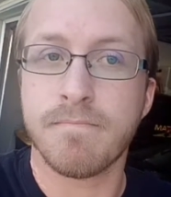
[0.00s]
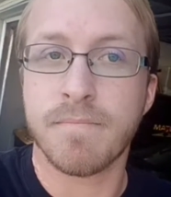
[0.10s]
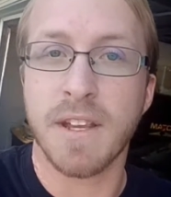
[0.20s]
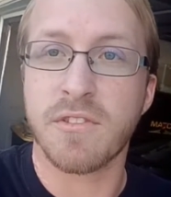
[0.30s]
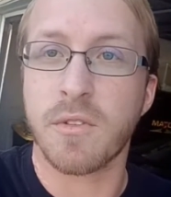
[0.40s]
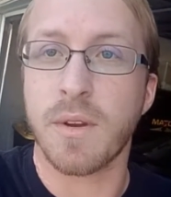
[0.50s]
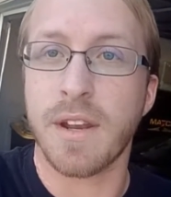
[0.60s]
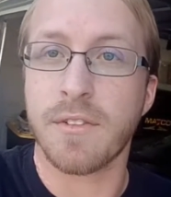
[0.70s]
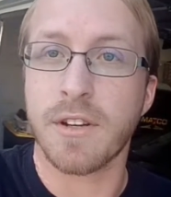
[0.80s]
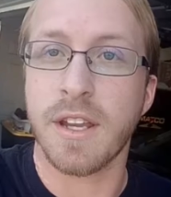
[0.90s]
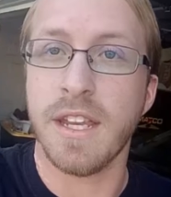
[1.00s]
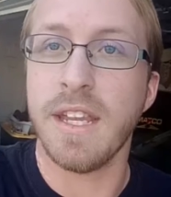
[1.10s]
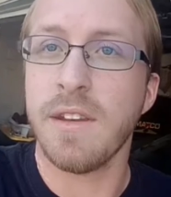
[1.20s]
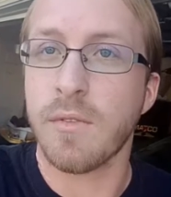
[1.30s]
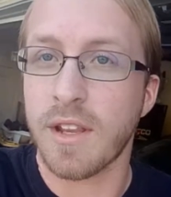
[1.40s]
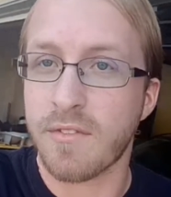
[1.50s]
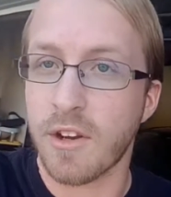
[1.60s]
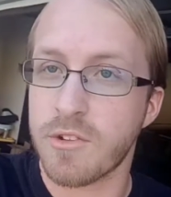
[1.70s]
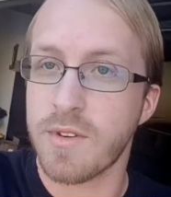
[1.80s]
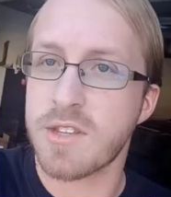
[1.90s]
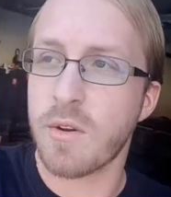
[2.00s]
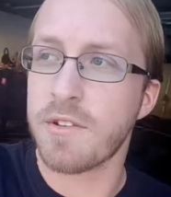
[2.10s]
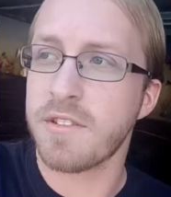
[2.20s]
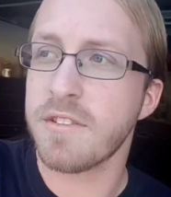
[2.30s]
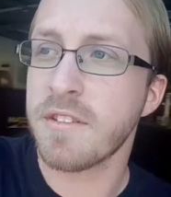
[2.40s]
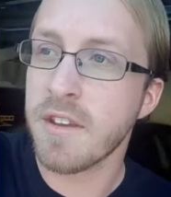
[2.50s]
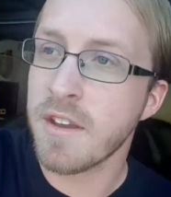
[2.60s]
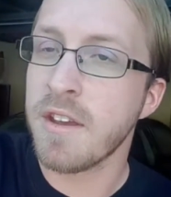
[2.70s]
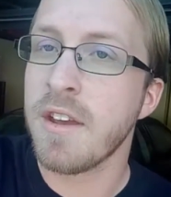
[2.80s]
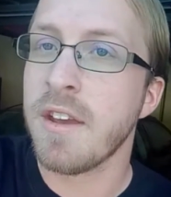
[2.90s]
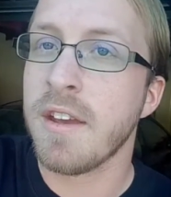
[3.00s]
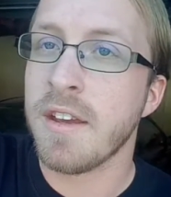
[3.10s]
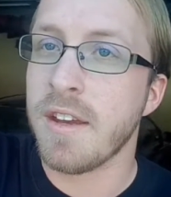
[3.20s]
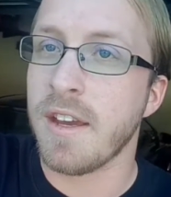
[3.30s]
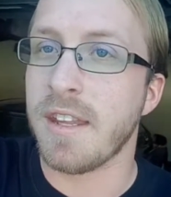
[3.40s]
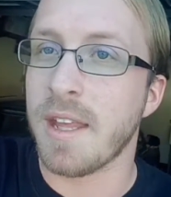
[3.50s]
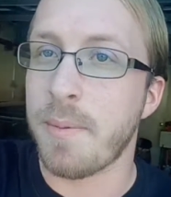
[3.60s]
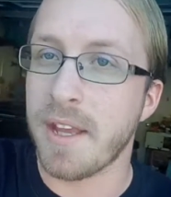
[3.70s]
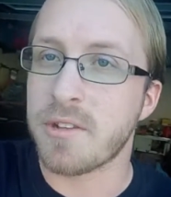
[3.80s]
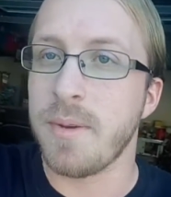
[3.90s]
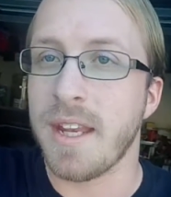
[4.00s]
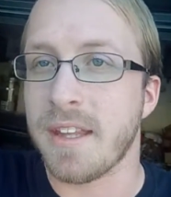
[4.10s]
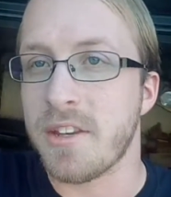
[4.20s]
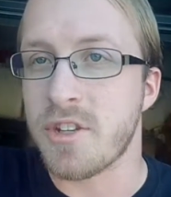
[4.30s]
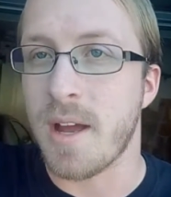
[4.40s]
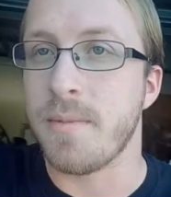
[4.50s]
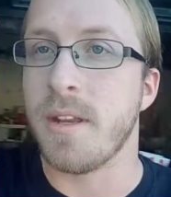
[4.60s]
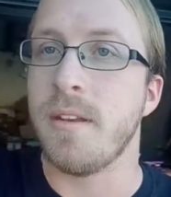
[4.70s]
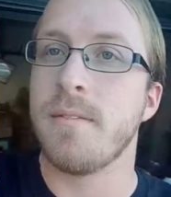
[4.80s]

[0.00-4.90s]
Pays for whatever I need as far as resources, and that pays for me to get the job done